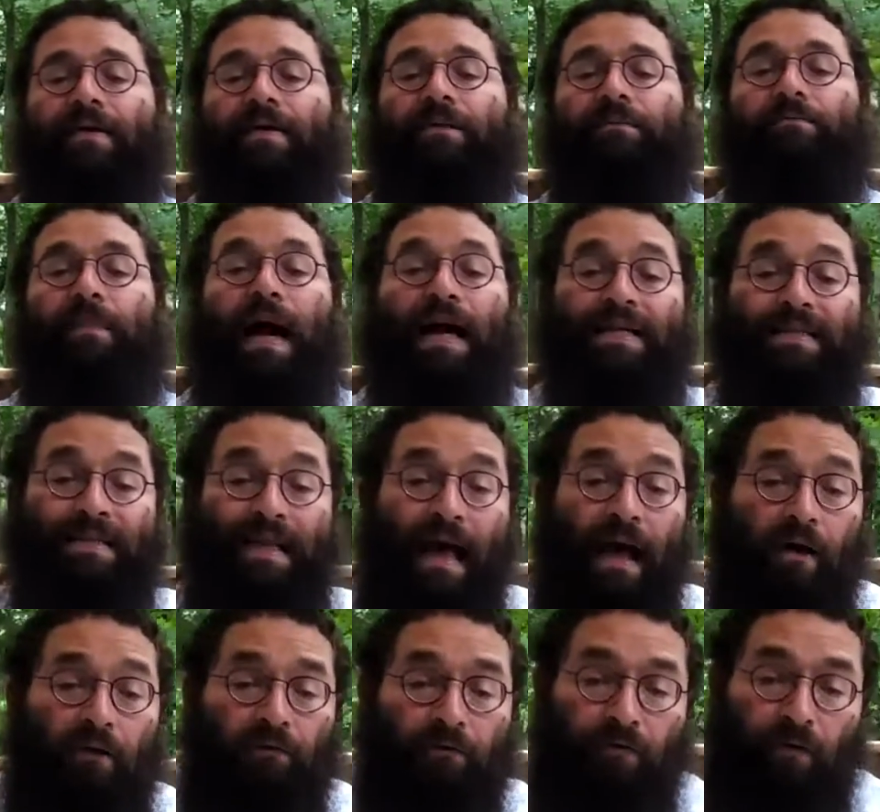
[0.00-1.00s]

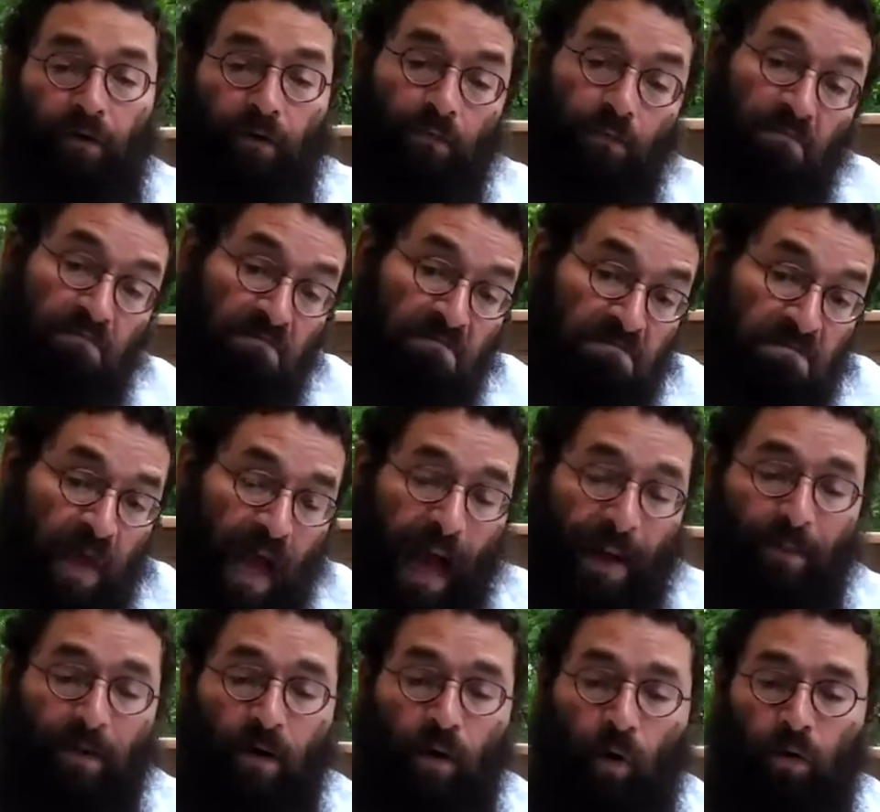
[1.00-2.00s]
Myself,
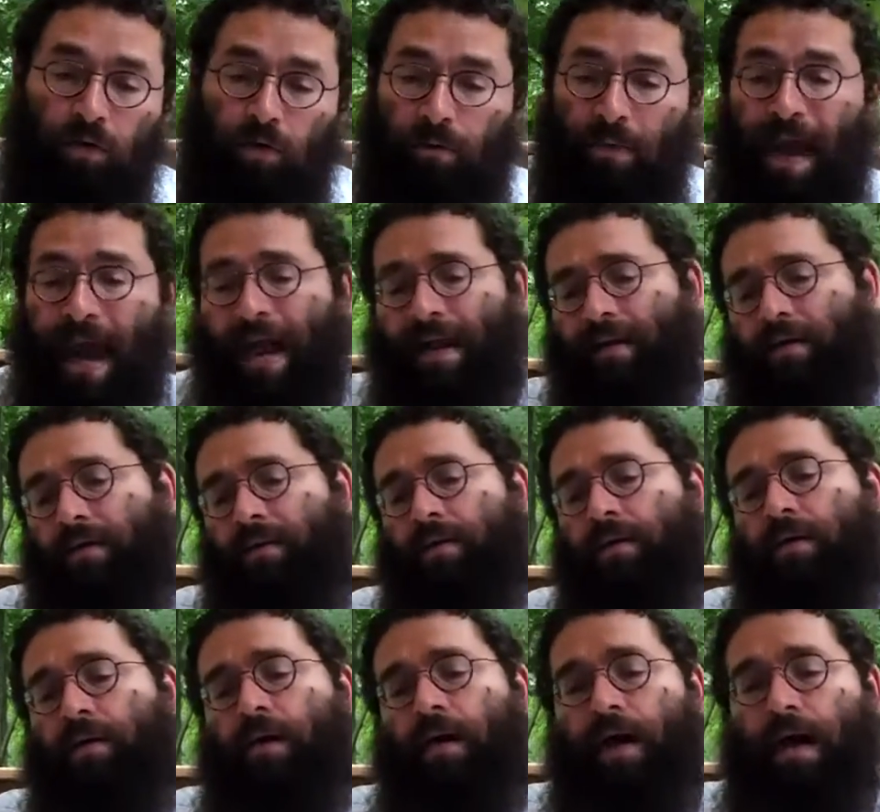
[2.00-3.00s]
I'm an older man.
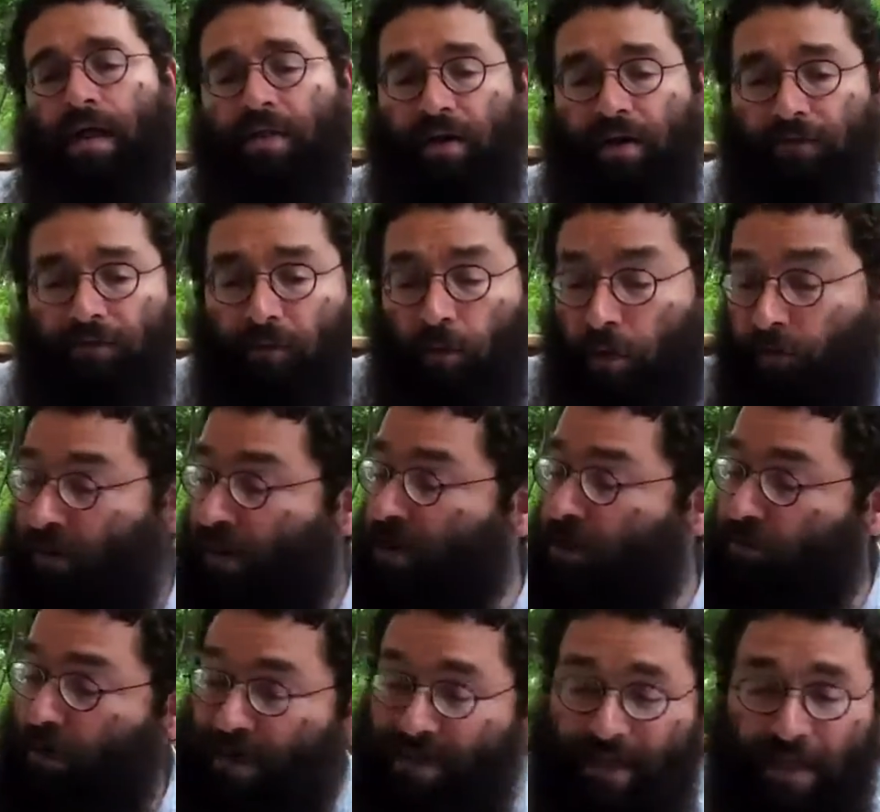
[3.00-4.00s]
And therefore, if I
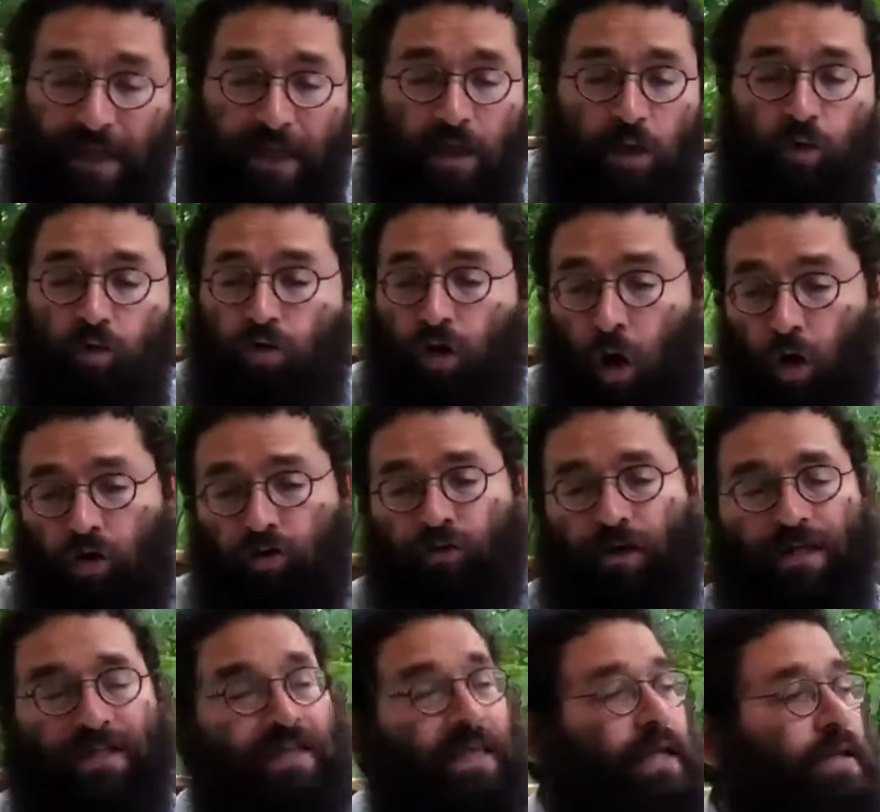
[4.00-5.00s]
dress like you, don't
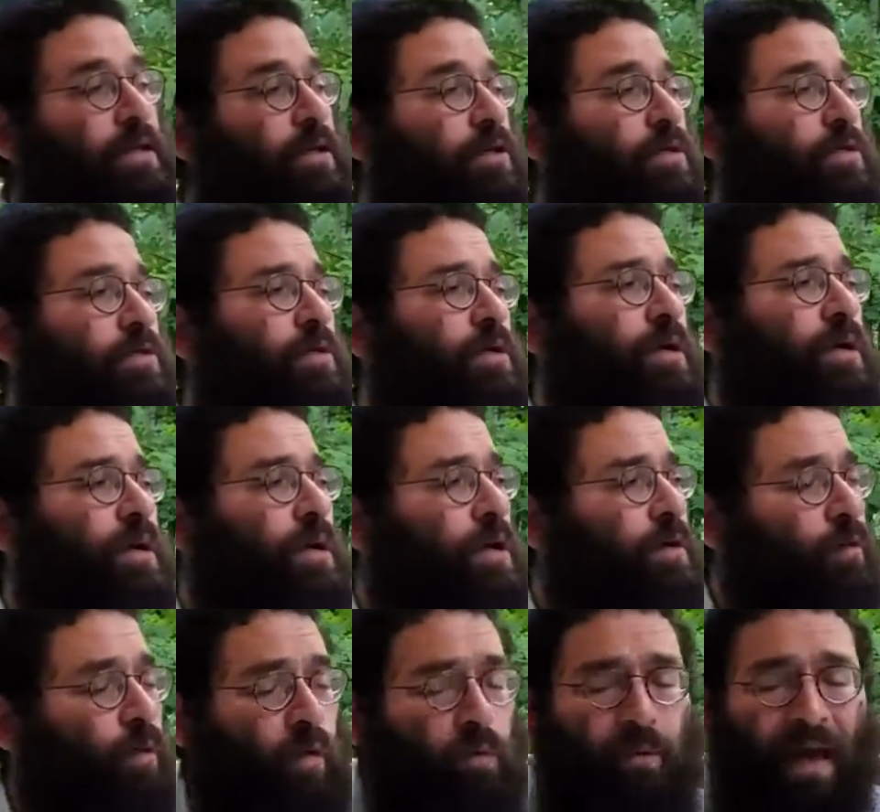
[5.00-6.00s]
dress like you,
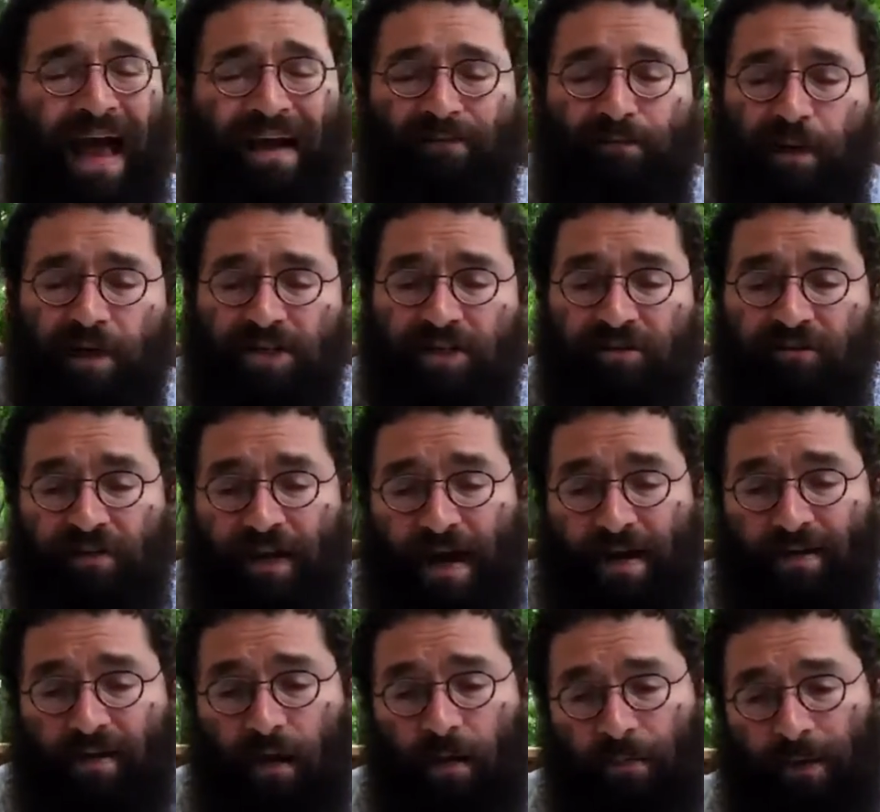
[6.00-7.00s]
won't have much
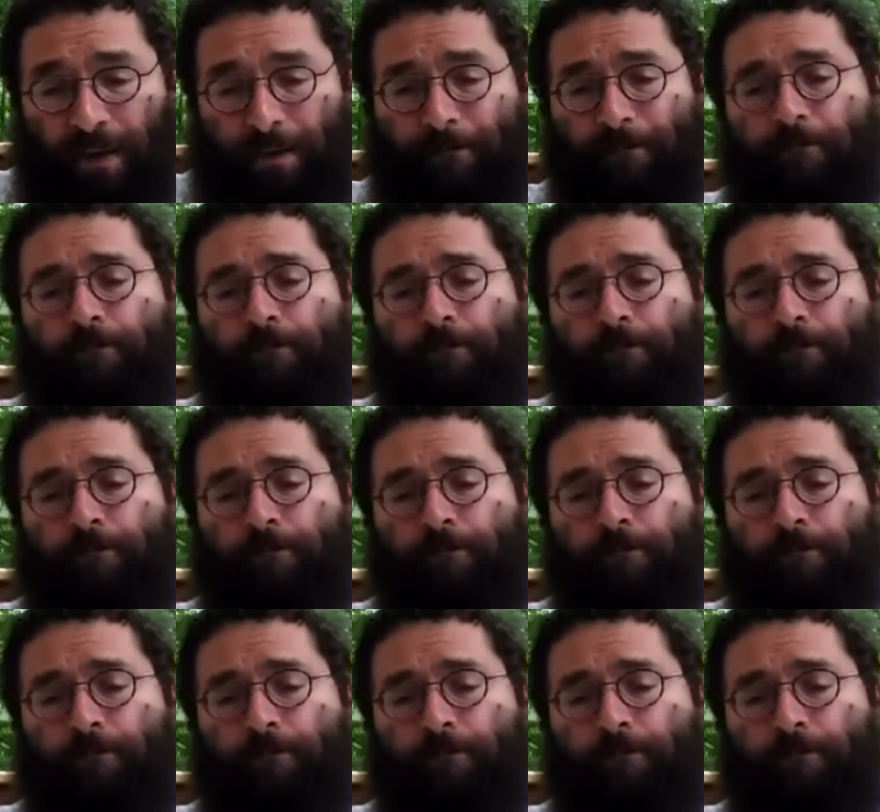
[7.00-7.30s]
effect on me.